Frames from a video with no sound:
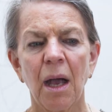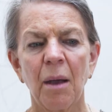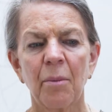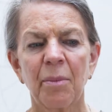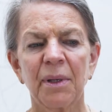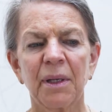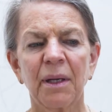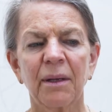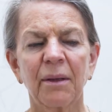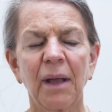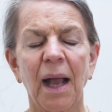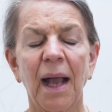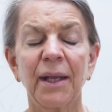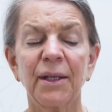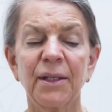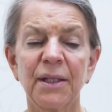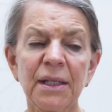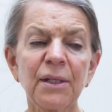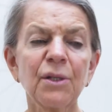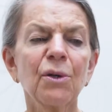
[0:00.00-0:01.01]
but I
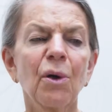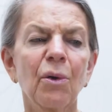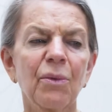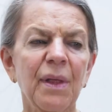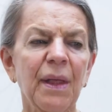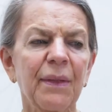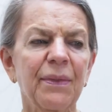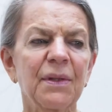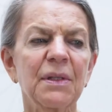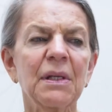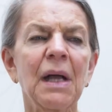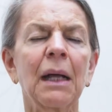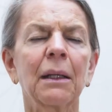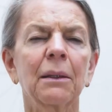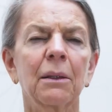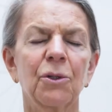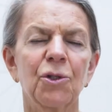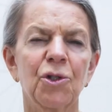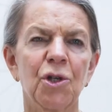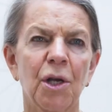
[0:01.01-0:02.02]
did know that the
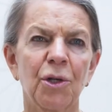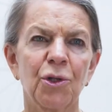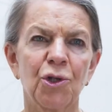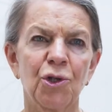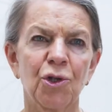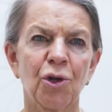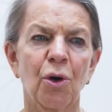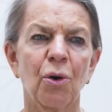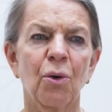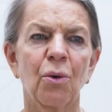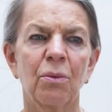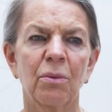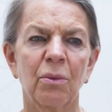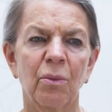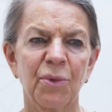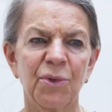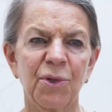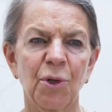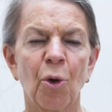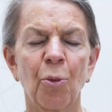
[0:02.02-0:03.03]
Donald Judd show
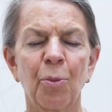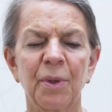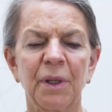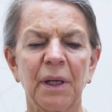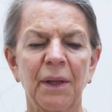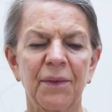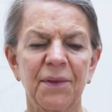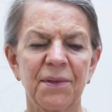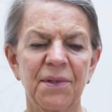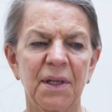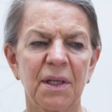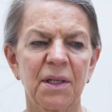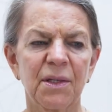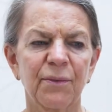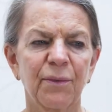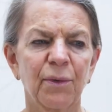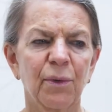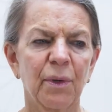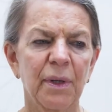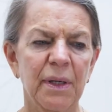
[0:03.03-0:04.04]
was open on the 6th
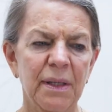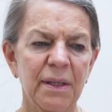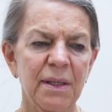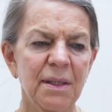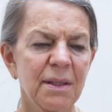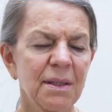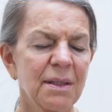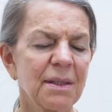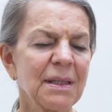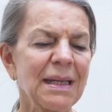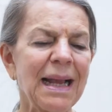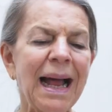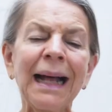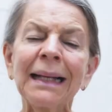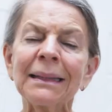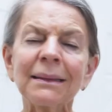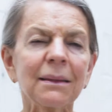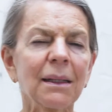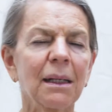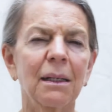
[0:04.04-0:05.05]
floor. This is
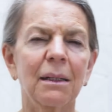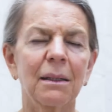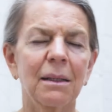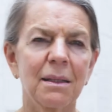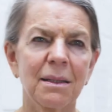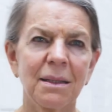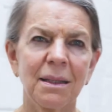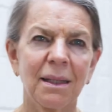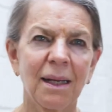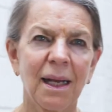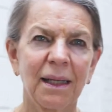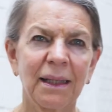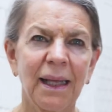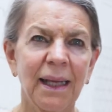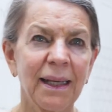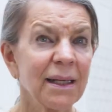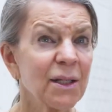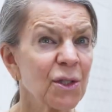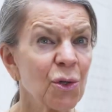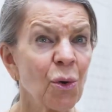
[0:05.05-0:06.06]
not an artist that I
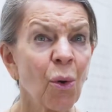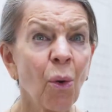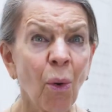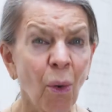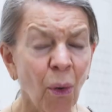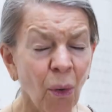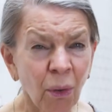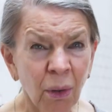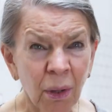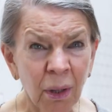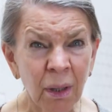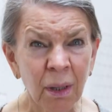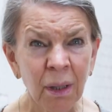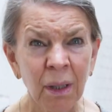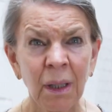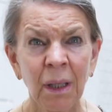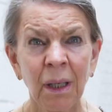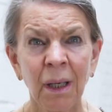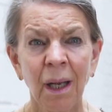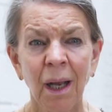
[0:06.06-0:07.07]
like at all.
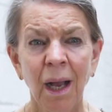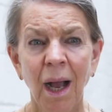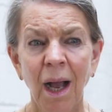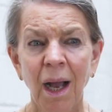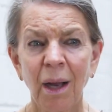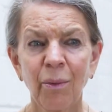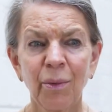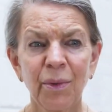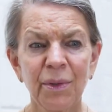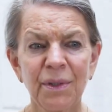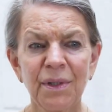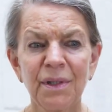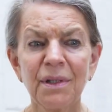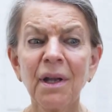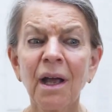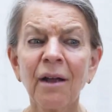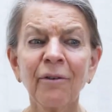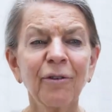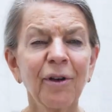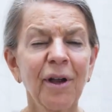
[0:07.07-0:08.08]
I would
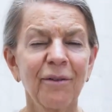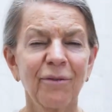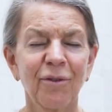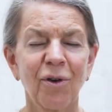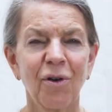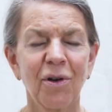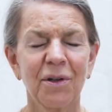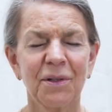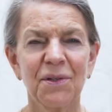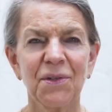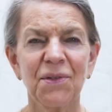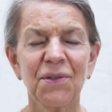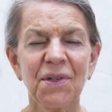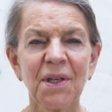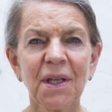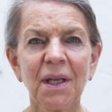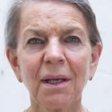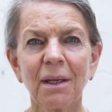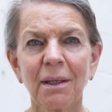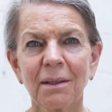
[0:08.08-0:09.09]
never have gone to
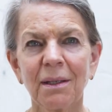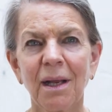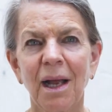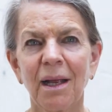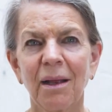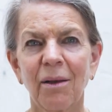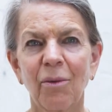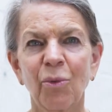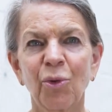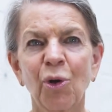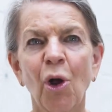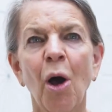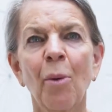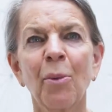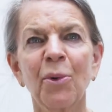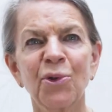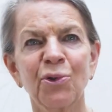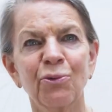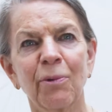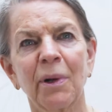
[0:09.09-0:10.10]
see it. I would
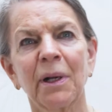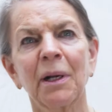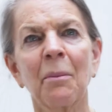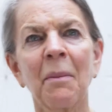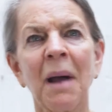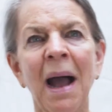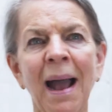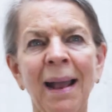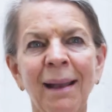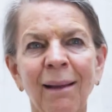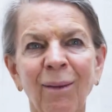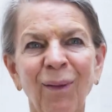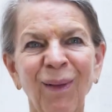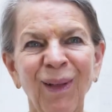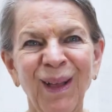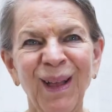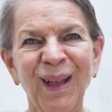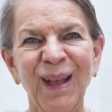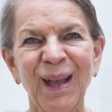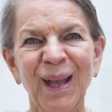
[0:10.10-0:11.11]
almost run a mile.
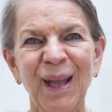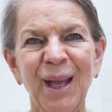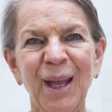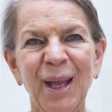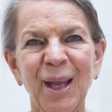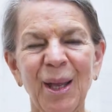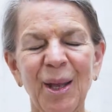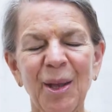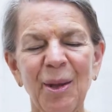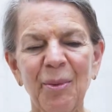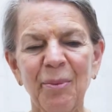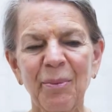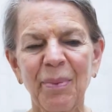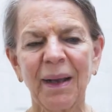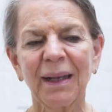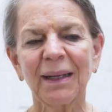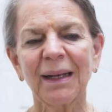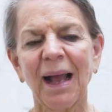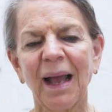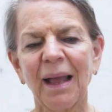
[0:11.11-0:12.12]

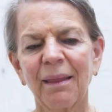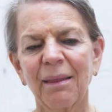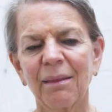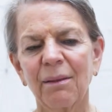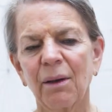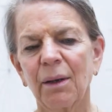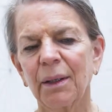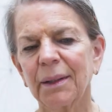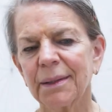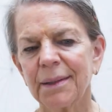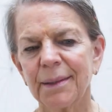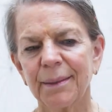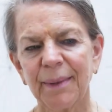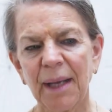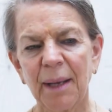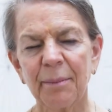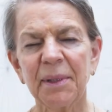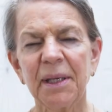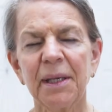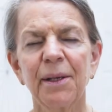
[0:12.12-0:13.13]
But I thought,
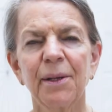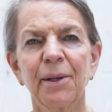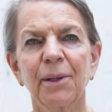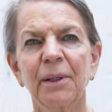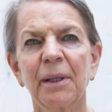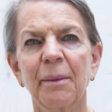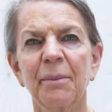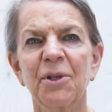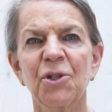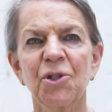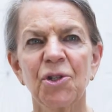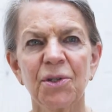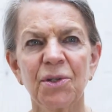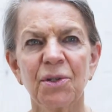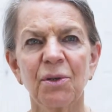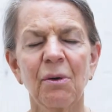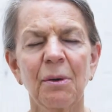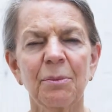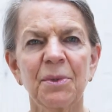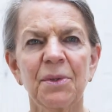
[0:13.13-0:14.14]
I'm here, let me just
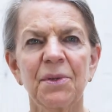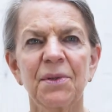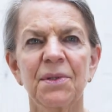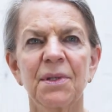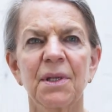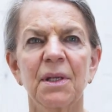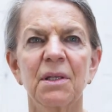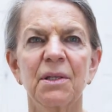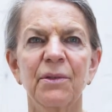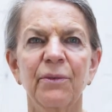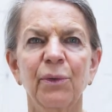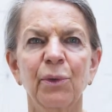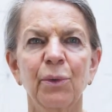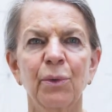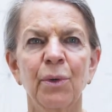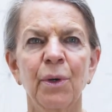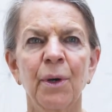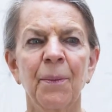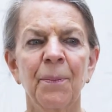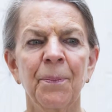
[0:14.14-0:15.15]
go up to the 6th
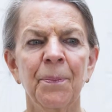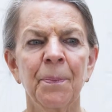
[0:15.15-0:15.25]
floor.